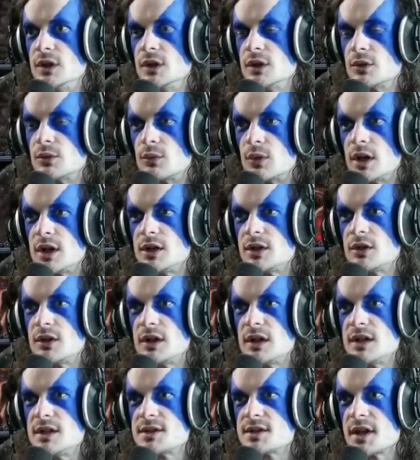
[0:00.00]
Reynor
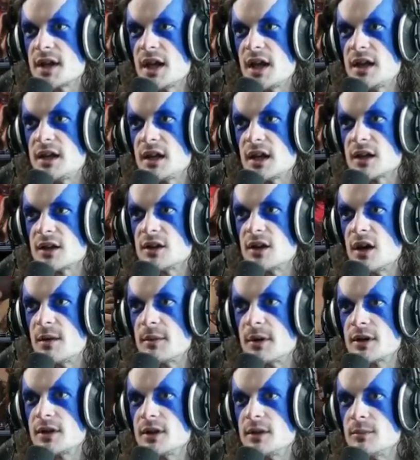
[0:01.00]
is ahead
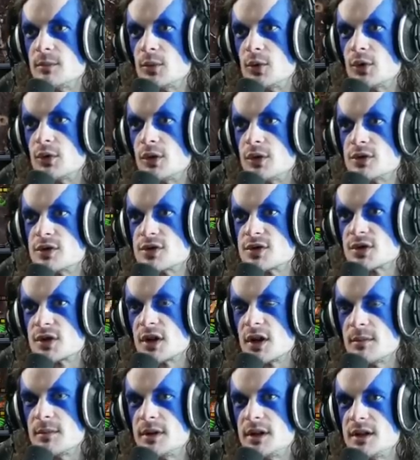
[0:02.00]
economically. More roaches are
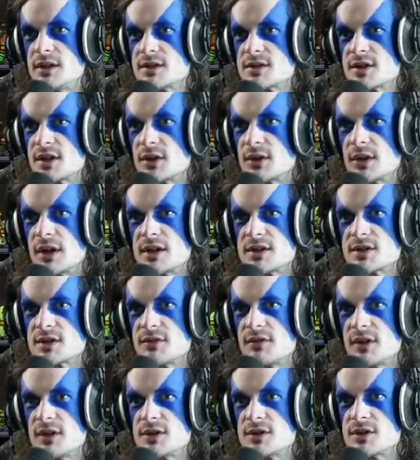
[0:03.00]
coming in. Serral has
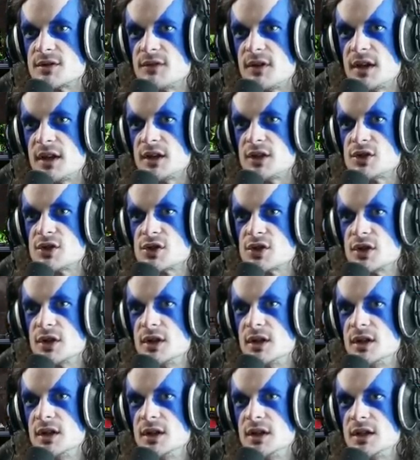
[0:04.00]
defender's advantage.
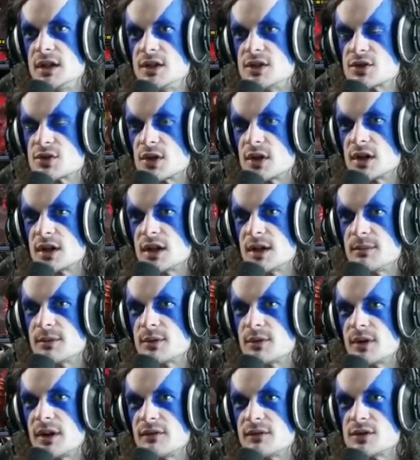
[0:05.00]
He's trying to keep the
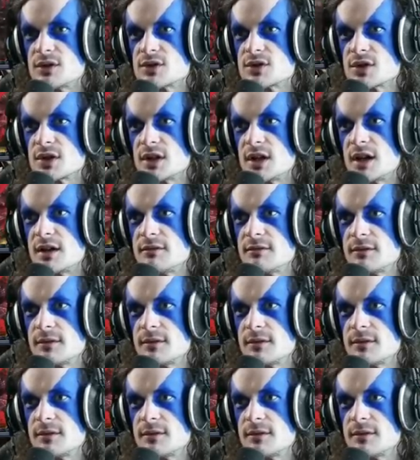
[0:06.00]
Ravagers alive.